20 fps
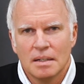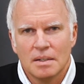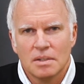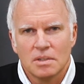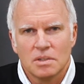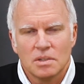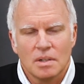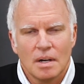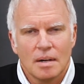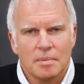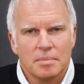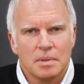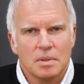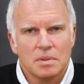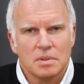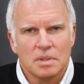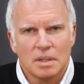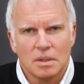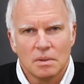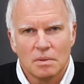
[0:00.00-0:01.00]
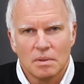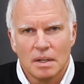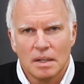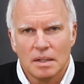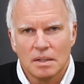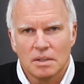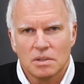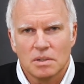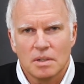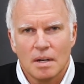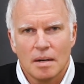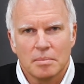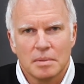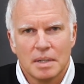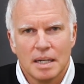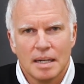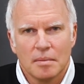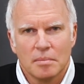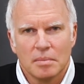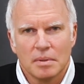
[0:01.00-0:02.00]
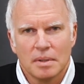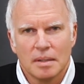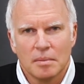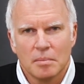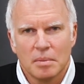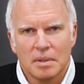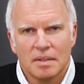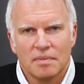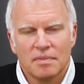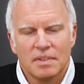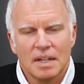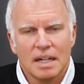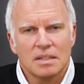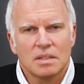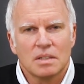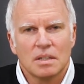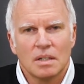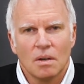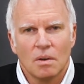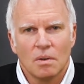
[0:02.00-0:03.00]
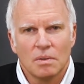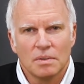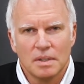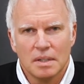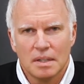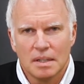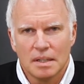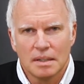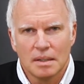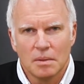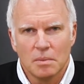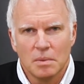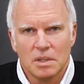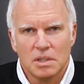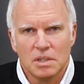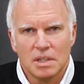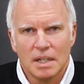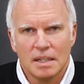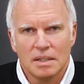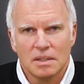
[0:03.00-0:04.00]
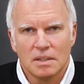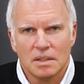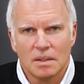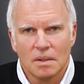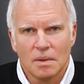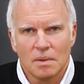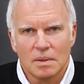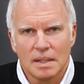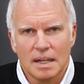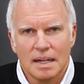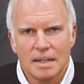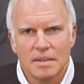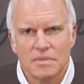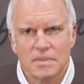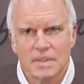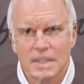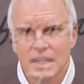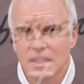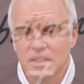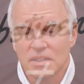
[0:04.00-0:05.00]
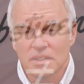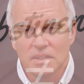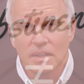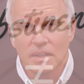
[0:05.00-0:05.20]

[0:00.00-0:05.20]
stop using drugs, stop gambling, but if that's the only thing that we change in their life, that is